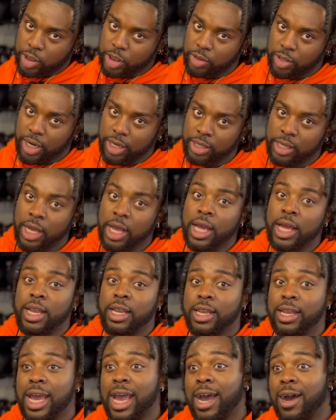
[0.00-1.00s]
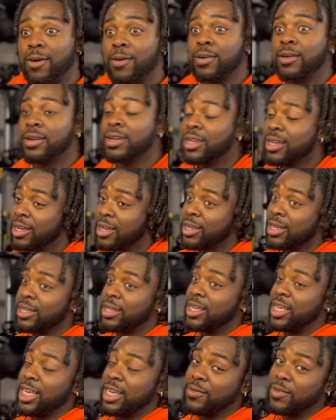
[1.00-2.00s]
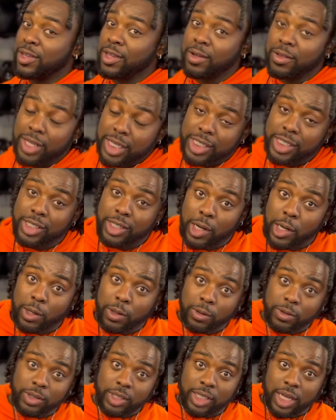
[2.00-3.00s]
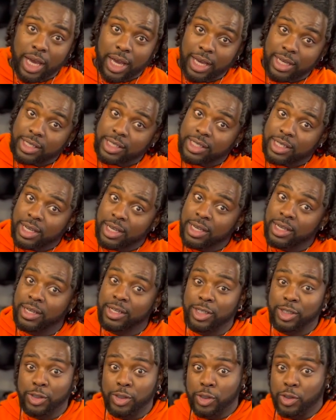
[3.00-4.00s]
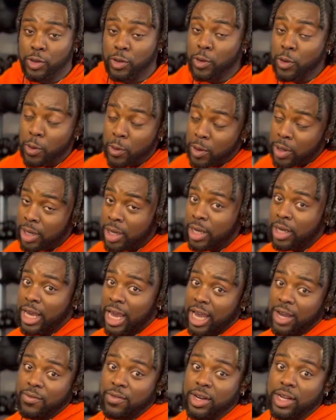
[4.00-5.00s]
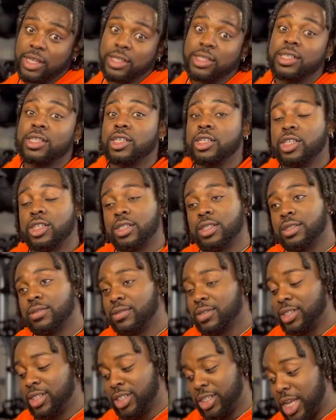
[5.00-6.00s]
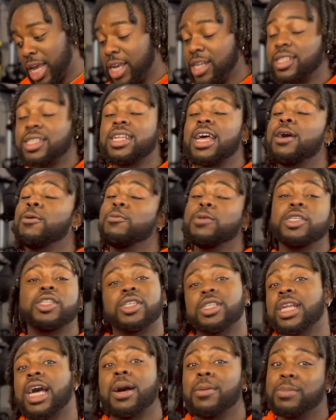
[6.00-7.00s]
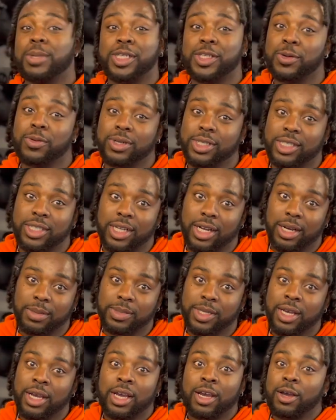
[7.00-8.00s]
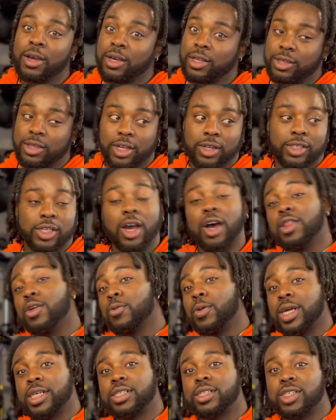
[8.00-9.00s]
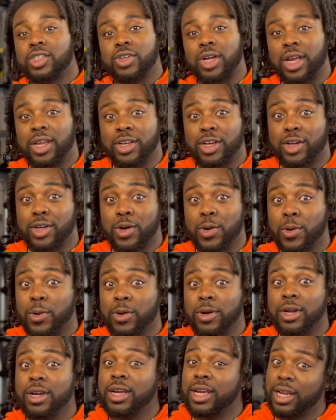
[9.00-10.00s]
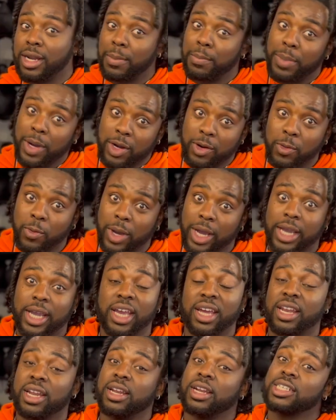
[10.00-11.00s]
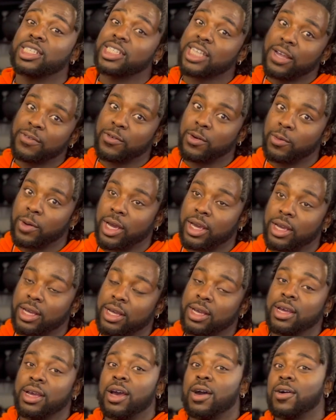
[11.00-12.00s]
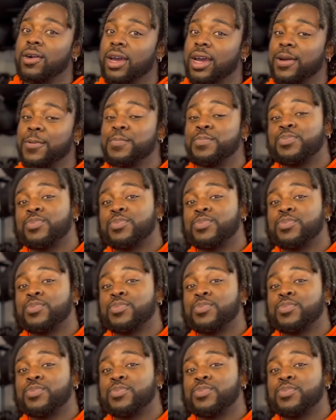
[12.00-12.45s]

strength. Now, even though this is an old test, new evidence states that we should not be doing sit-ups. There's other ways to train your core in a better way and in a safer way. Okay,